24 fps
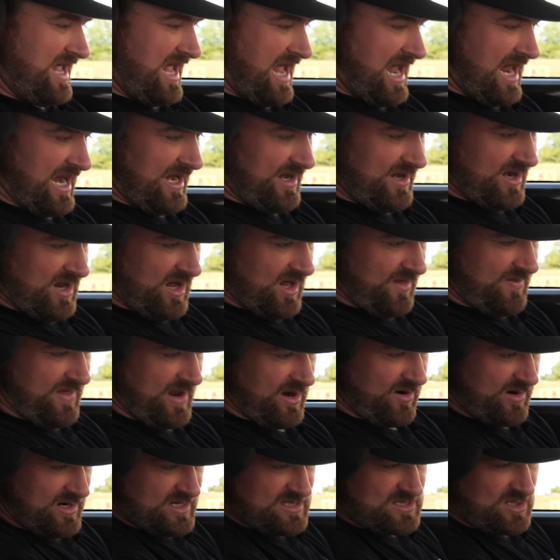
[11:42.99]
and uh,
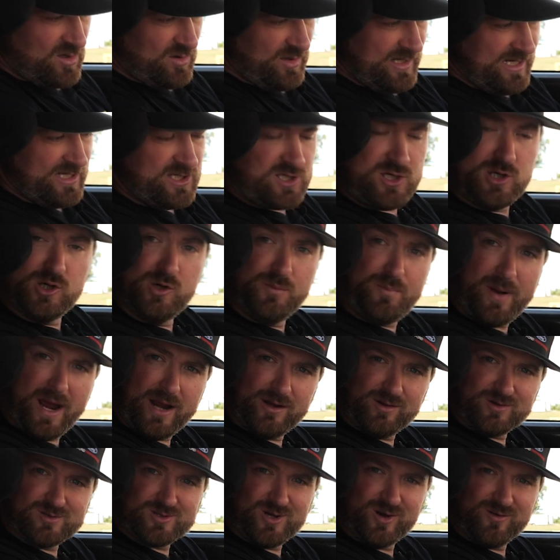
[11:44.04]
there is only two
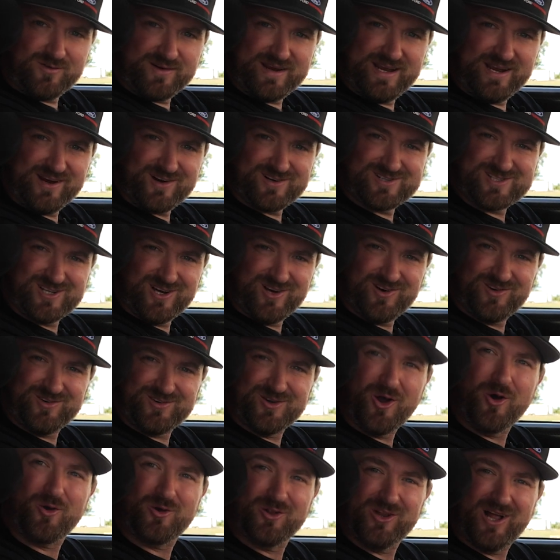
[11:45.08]
pedals over here, so
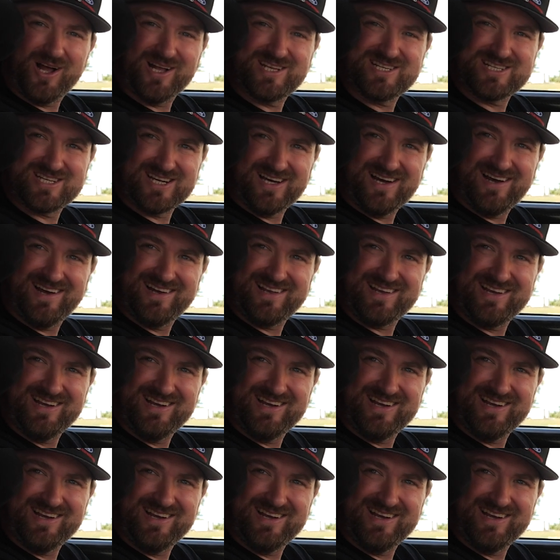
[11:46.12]
no clutch, uh,